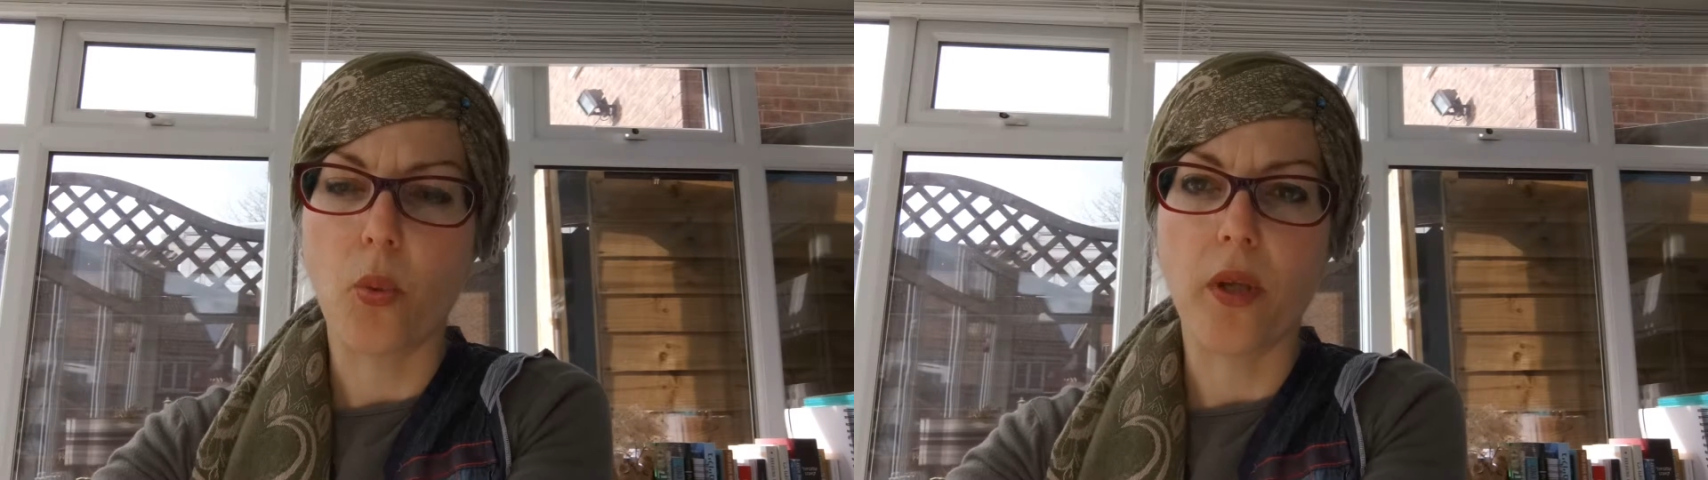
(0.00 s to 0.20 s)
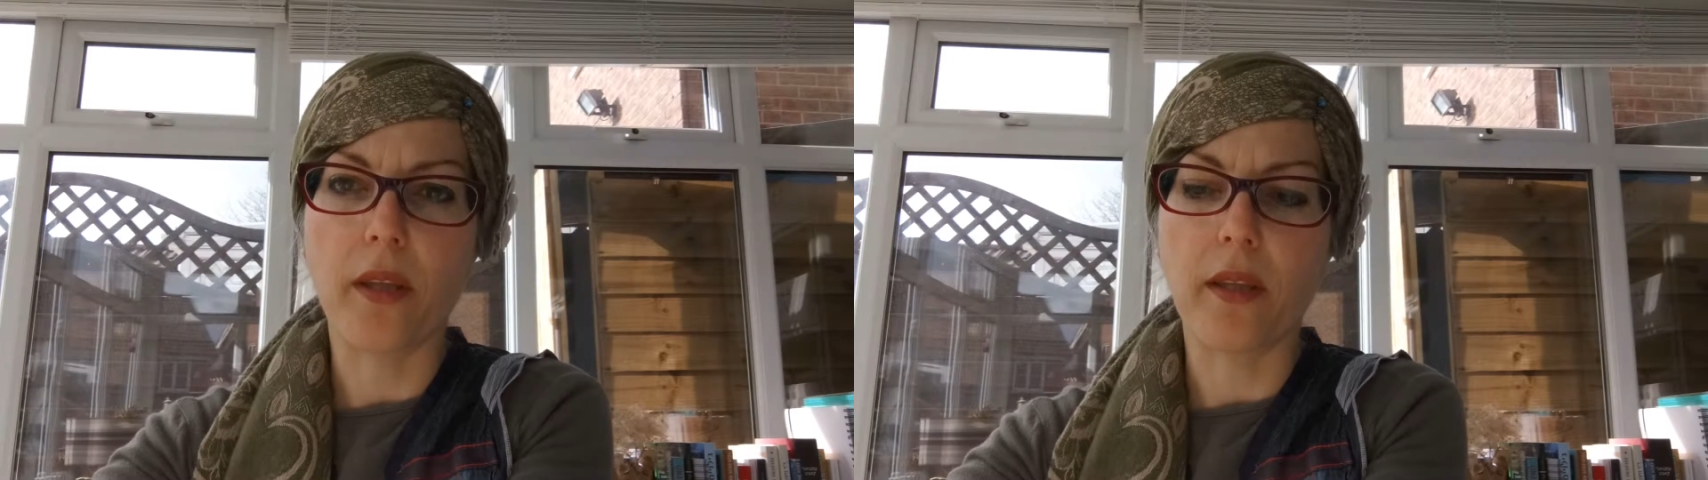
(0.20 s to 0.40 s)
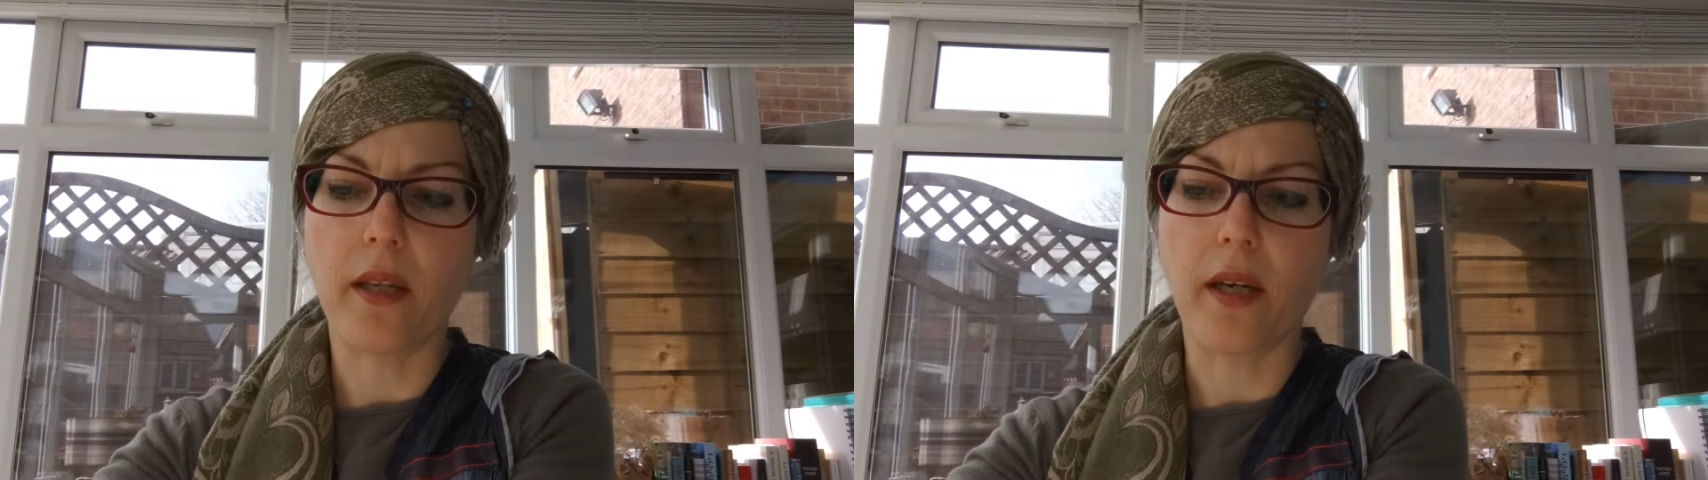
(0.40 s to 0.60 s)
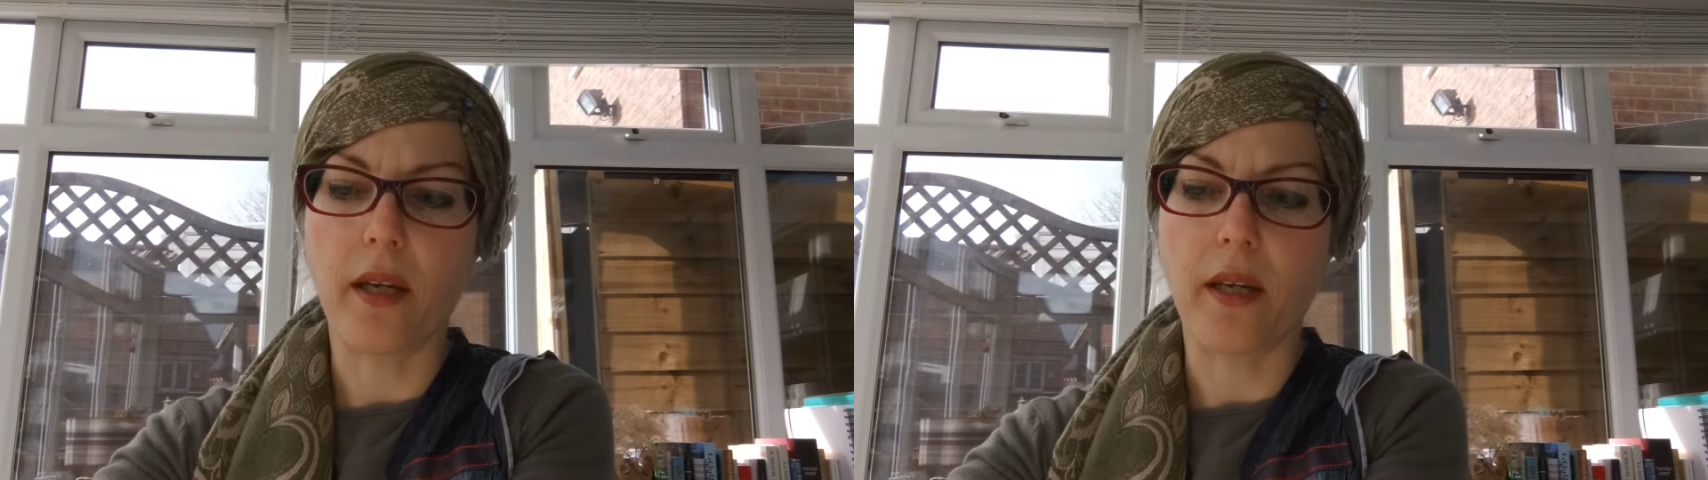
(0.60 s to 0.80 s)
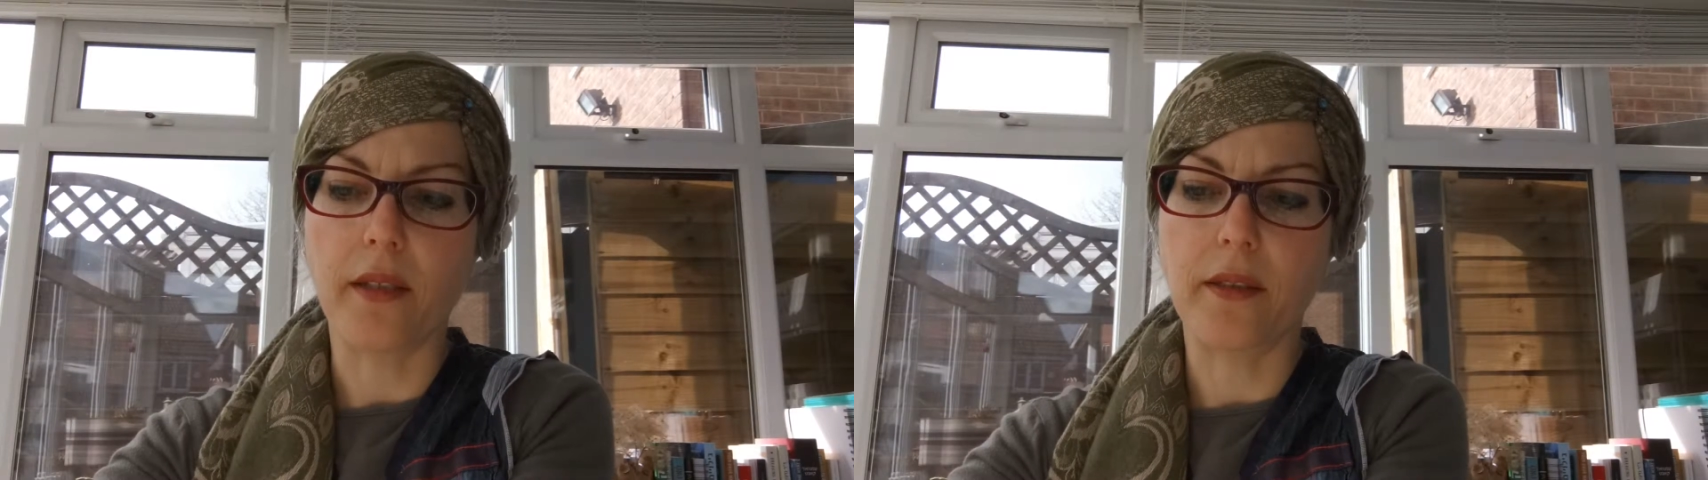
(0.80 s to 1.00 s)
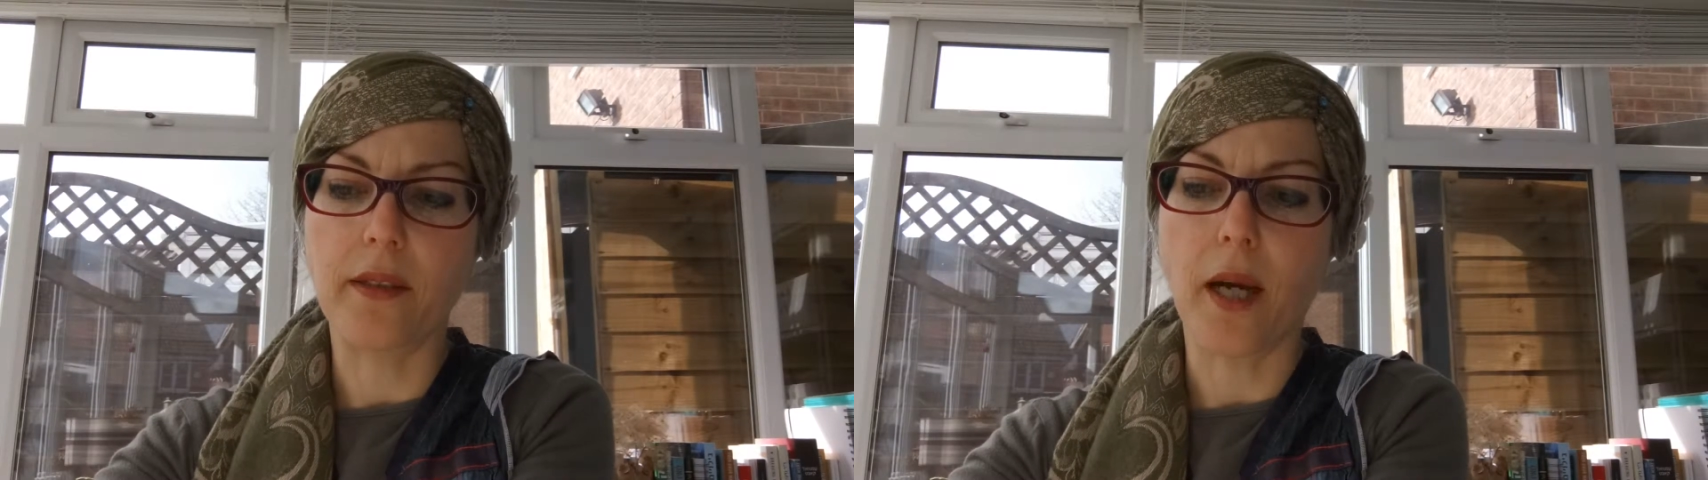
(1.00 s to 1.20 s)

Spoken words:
with a